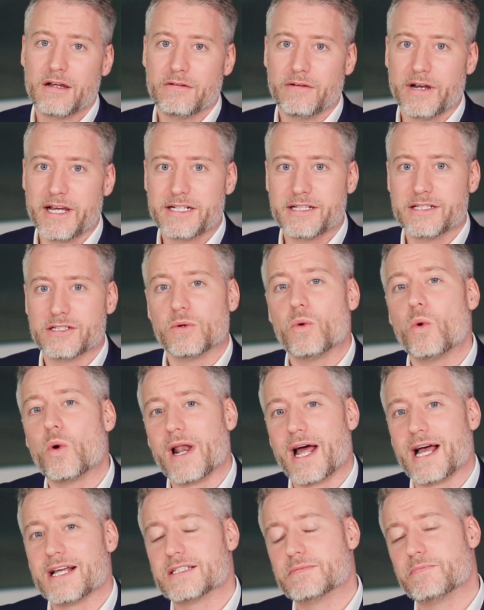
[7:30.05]
relating to
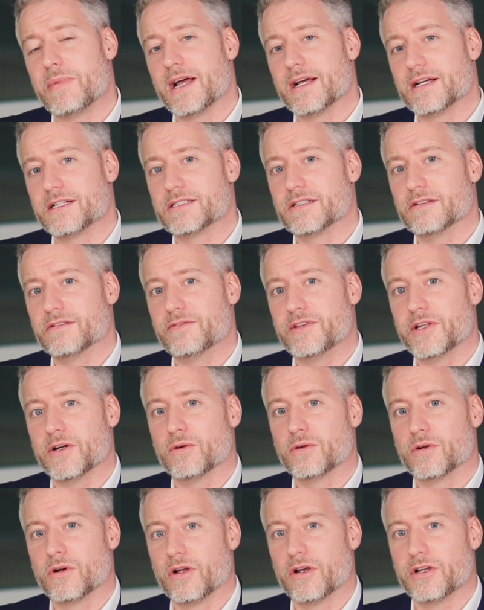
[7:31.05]
all aspects of the
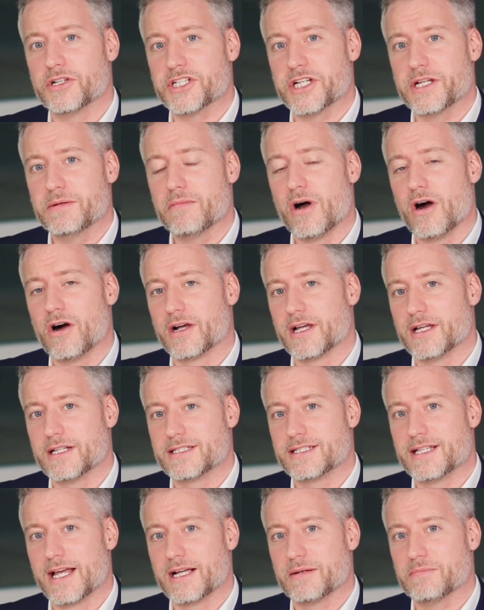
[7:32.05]
oncology market
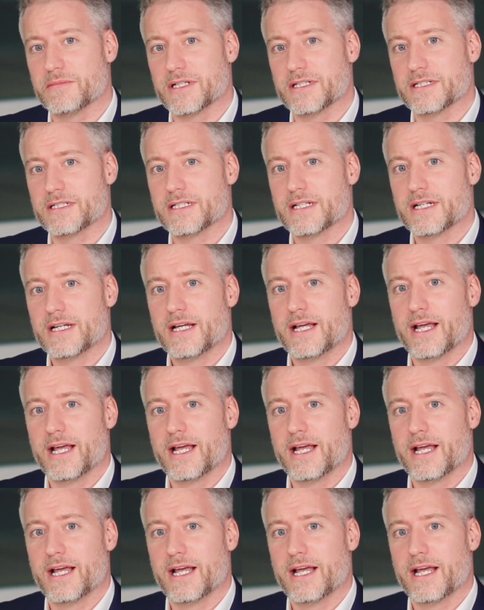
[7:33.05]
segment,